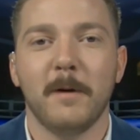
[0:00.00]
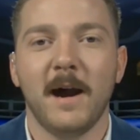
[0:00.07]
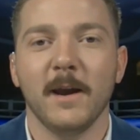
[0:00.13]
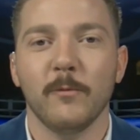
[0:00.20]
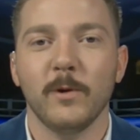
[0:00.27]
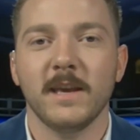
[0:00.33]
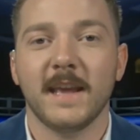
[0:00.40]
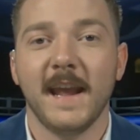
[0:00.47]
a
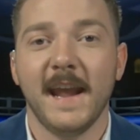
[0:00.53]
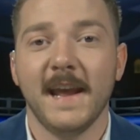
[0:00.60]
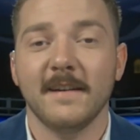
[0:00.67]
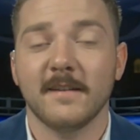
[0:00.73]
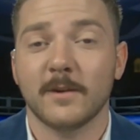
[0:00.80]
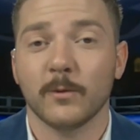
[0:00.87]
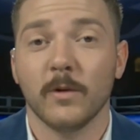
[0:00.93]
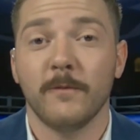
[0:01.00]
bye week,
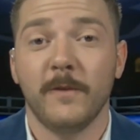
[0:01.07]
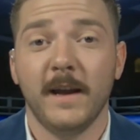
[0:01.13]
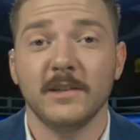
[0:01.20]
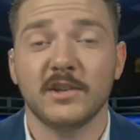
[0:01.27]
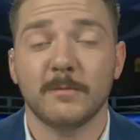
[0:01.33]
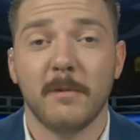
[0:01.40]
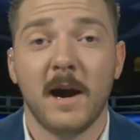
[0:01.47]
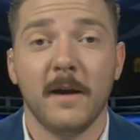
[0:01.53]
and it's a
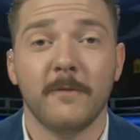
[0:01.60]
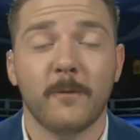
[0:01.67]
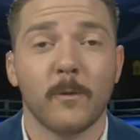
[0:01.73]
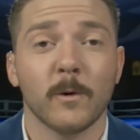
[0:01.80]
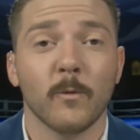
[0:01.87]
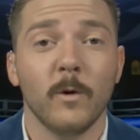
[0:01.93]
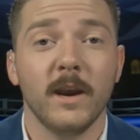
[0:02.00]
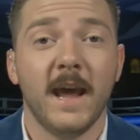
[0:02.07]
revenge spot
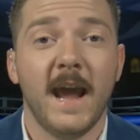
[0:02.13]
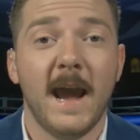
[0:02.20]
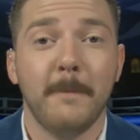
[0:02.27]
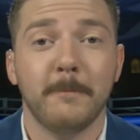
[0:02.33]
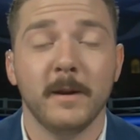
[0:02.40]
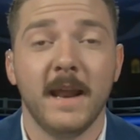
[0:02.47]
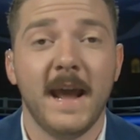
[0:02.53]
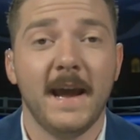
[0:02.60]
for what
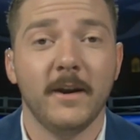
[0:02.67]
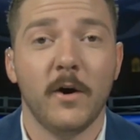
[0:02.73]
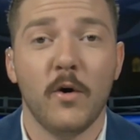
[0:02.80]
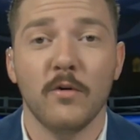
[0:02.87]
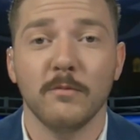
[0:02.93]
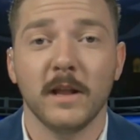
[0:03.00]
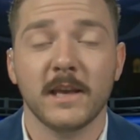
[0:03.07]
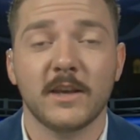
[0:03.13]
happened at
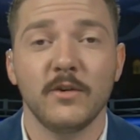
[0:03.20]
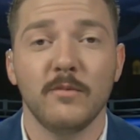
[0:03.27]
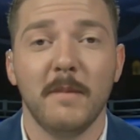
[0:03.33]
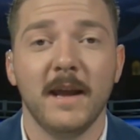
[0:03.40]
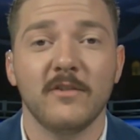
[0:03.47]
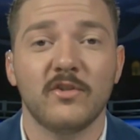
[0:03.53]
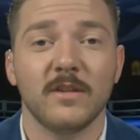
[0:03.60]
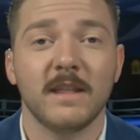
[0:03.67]
home. Like you
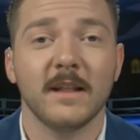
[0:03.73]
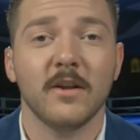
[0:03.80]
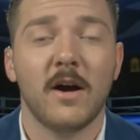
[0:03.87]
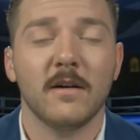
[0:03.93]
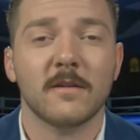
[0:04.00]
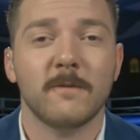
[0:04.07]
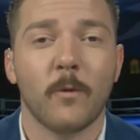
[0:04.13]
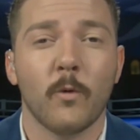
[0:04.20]
mentioned, they
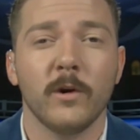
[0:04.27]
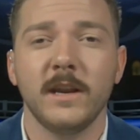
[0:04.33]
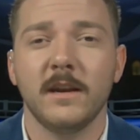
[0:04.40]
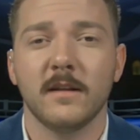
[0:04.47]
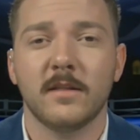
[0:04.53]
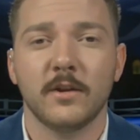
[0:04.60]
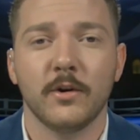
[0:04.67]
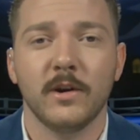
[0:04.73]
lost 40
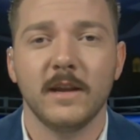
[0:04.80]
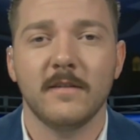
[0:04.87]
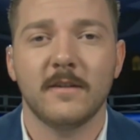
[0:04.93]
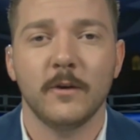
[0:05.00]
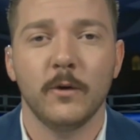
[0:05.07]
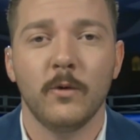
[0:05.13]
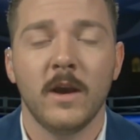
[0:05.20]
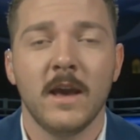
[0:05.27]
to
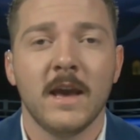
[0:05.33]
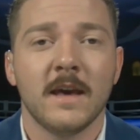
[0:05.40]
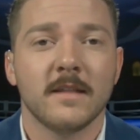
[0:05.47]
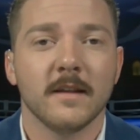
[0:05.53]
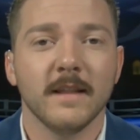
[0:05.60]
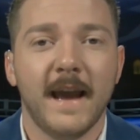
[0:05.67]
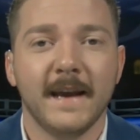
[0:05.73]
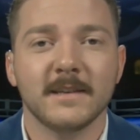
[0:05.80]
32
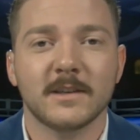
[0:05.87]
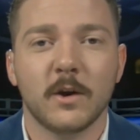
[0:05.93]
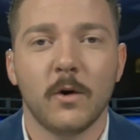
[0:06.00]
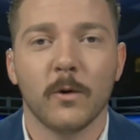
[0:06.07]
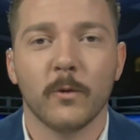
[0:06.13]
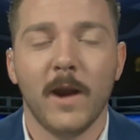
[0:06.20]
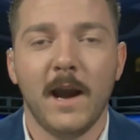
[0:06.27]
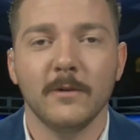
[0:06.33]
the last
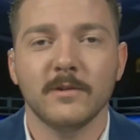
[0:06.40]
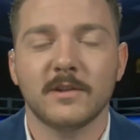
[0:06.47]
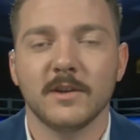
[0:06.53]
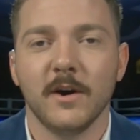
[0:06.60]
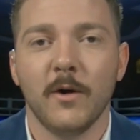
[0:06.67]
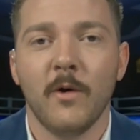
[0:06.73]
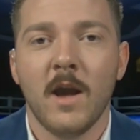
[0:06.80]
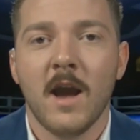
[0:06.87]
go around.
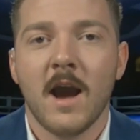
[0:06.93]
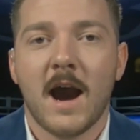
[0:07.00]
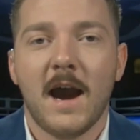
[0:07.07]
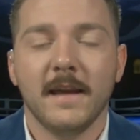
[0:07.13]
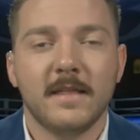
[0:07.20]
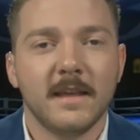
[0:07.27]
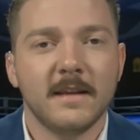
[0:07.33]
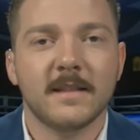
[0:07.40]
So
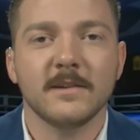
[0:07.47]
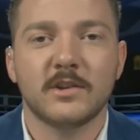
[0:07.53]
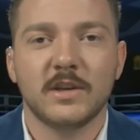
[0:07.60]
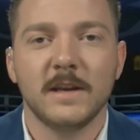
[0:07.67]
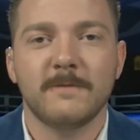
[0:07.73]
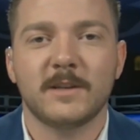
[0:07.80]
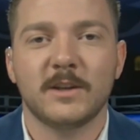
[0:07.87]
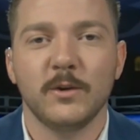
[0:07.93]
I think the
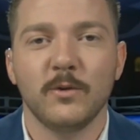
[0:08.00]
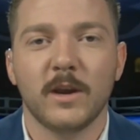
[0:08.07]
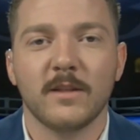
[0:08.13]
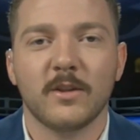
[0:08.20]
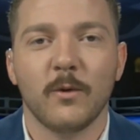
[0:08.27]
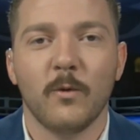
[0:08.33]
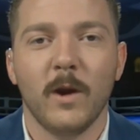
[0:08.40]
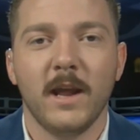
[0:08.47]
Chiefs do
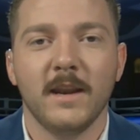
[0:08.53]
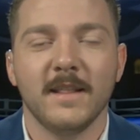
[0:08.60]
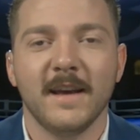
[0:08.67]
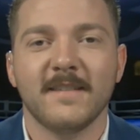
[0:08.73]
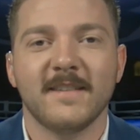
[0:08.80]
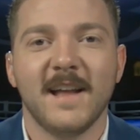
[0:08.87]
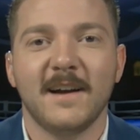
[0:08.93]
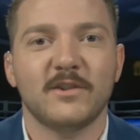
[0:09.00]
get the win, and
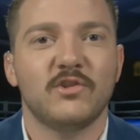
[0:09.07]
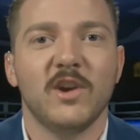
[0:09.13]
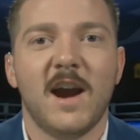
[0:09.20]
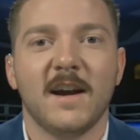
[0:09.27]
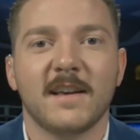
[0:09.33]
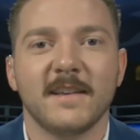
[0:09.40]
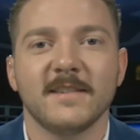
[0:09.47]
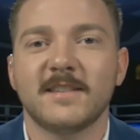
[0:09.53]
that's not
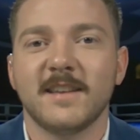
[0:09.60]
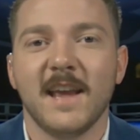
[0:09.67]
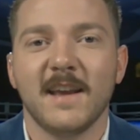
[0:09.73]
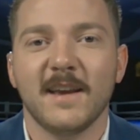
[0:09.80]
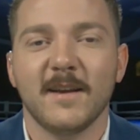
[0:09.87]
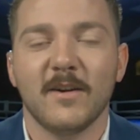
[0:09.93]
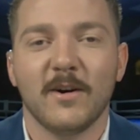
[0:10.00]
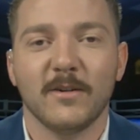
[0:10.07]
shocking
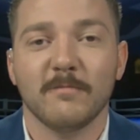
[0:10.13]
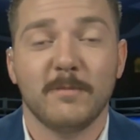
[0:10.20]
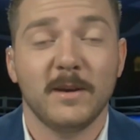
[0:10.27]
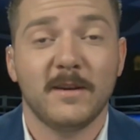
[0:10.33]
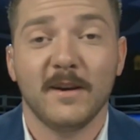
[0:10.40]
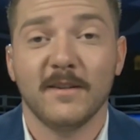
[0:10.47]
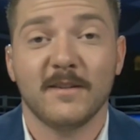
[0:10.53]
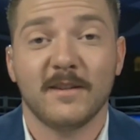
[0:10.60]
saying it
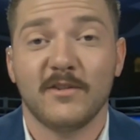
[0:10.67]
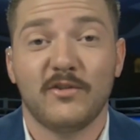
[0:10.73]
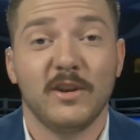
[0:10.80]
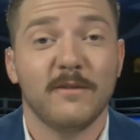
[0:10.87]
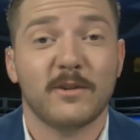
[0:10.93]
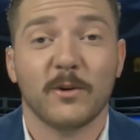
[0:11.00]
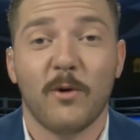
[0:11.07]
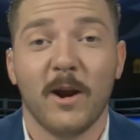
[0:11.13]
because the
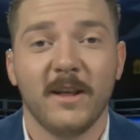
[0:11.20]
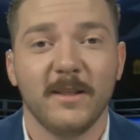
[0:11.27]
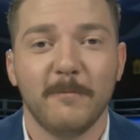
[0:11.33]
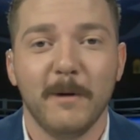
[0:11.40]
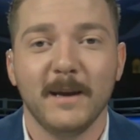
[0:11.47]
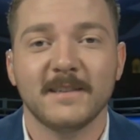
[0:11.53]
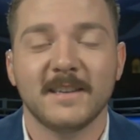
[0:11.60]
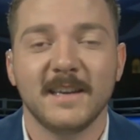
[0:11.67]
Chiefs are one of the
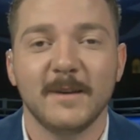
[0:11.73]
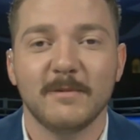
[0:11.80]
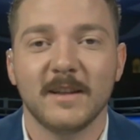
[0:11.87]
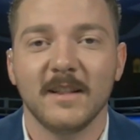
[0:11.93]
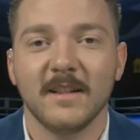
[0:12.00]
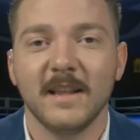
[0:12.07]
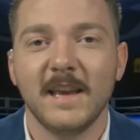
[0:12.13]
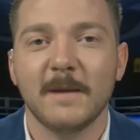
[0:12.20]
best teams
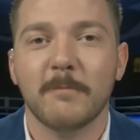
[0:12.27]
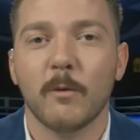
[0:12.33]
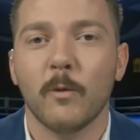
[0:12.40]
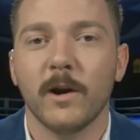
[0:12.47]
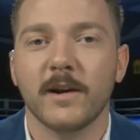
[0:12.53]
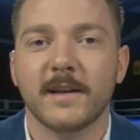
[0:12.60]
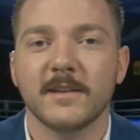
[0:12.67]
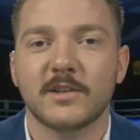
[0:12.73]
in the league. But
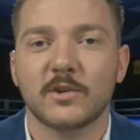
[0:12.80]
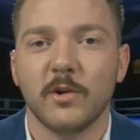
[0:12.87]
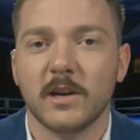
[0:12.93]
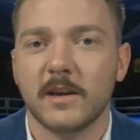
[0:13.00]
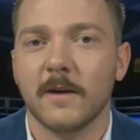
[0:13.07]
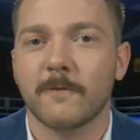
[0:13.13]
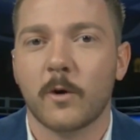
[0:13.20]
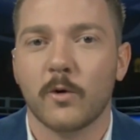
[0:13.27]
where it gets
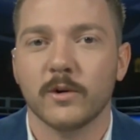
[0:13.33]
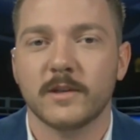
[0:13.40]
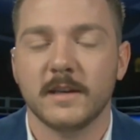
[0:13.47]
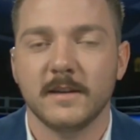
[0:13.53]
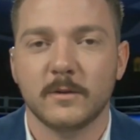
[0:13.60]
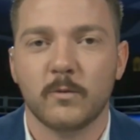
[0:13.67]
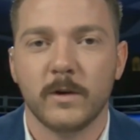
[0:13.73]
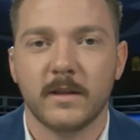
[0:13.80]
tricky, of course,
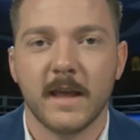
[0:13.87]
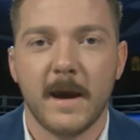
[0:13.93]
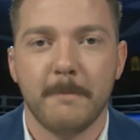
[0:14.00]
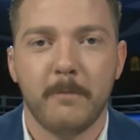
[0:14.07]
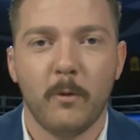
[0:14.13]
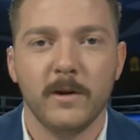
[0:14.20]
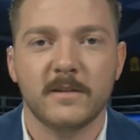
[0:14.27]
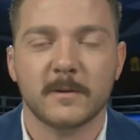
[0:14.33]
is with
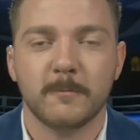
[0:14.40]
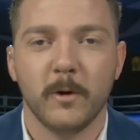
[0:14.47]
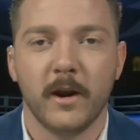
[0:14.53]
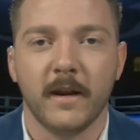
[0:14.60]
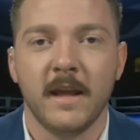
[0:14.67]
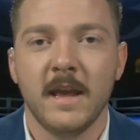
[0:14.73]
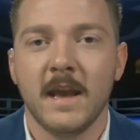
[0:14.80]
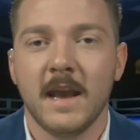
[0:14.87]
that point
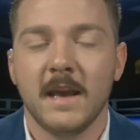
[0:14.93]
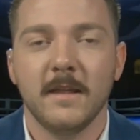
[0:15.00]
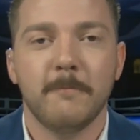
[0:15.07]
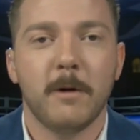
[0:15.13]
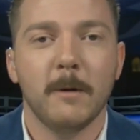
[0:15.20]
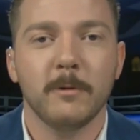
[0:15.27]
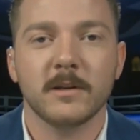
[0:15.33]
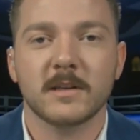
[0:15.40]
spread. And the
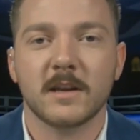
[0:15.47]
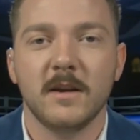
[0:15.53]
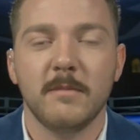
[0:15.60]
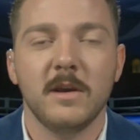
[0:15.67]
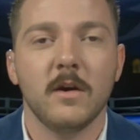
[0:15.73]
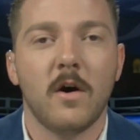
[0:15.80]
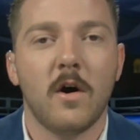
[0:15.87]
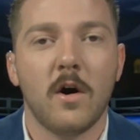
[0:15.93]
public's going
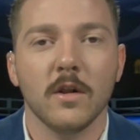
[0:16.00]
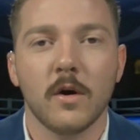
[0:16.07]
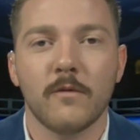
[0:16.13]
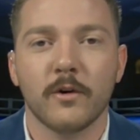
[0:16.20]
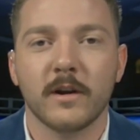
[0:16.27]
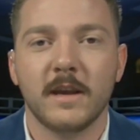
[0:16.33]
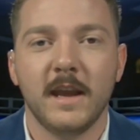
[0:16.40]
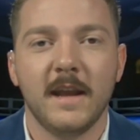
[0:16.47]
to be all
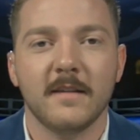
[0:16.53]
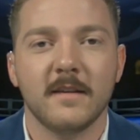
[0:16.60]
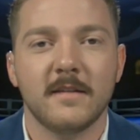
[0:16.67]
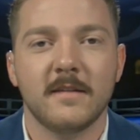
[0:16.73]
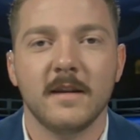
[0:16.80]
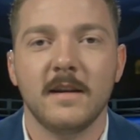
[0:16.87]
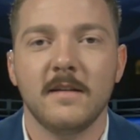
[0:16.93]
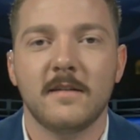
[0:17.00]
over Kansas
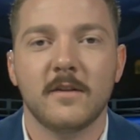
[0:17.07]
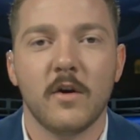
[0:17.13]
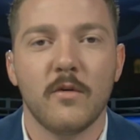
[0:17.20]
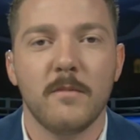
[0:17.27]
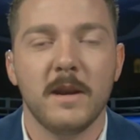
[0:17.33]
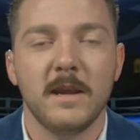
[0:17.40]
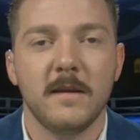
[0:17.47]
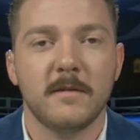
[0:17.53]
City. So
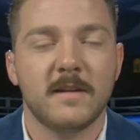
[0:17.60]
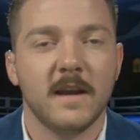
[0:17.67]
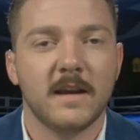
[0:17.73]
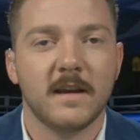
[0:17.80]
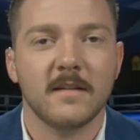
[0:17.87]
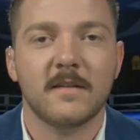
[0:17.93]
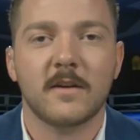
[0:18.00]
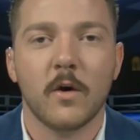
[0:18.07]
many
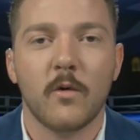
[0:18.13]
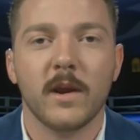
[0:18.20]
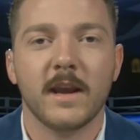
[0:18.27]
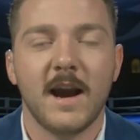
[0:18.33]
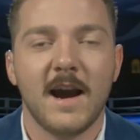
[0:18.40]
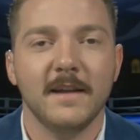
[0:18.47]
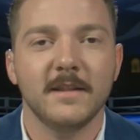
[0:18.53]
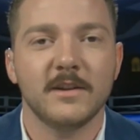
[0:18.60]
tickets
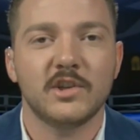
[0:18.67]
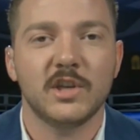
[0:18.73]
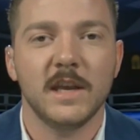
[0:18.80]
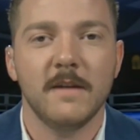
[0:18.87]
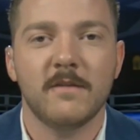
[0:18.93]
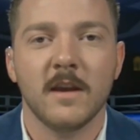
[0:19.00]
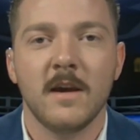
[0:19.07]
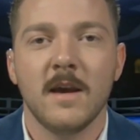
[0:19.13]
going on the
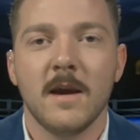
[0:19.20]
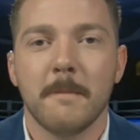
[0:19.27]
Chiefs.